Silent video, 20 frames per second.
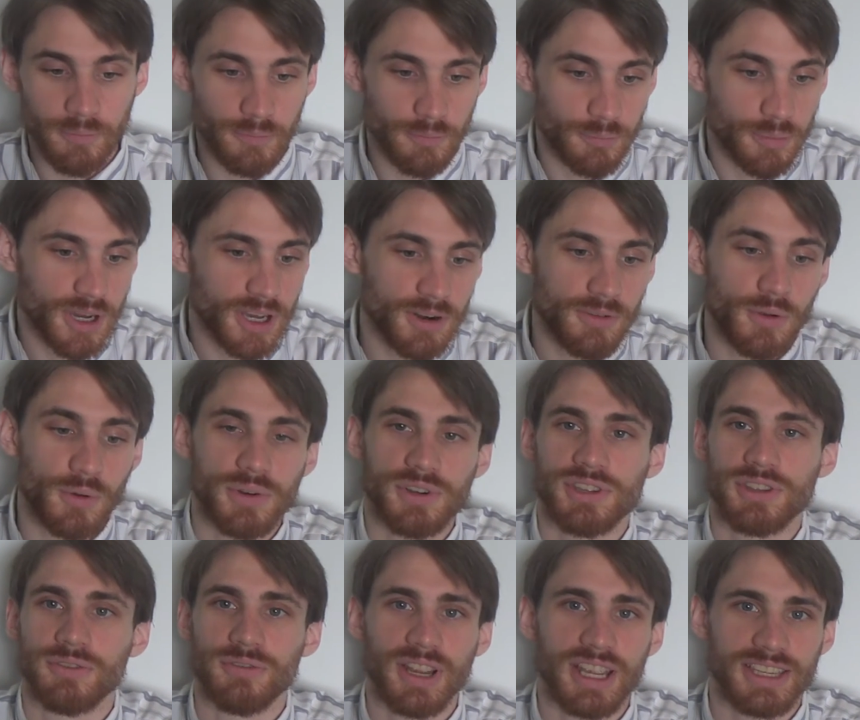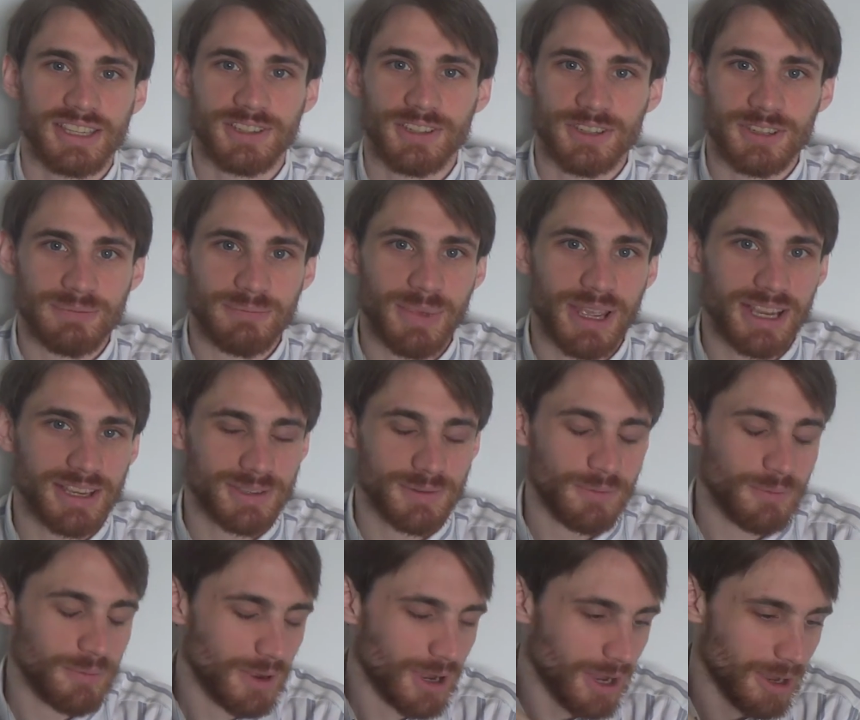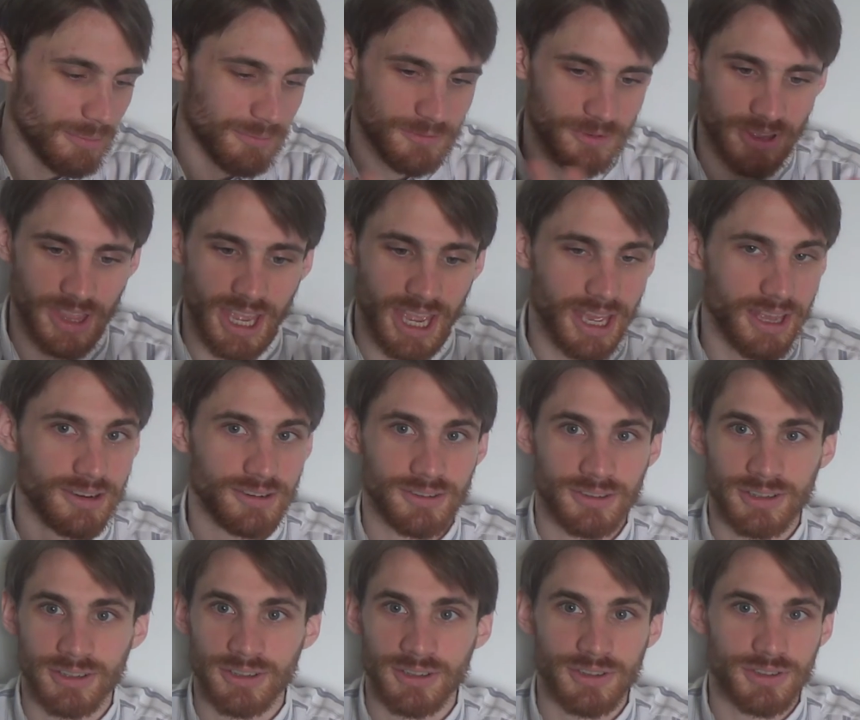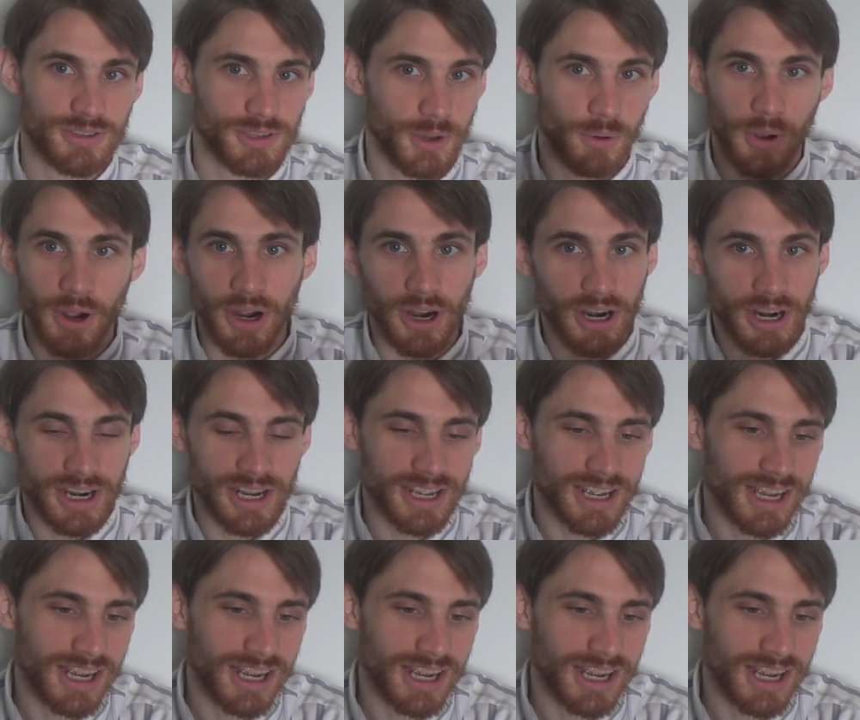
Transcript: But of course the rest just makes up for that so hard.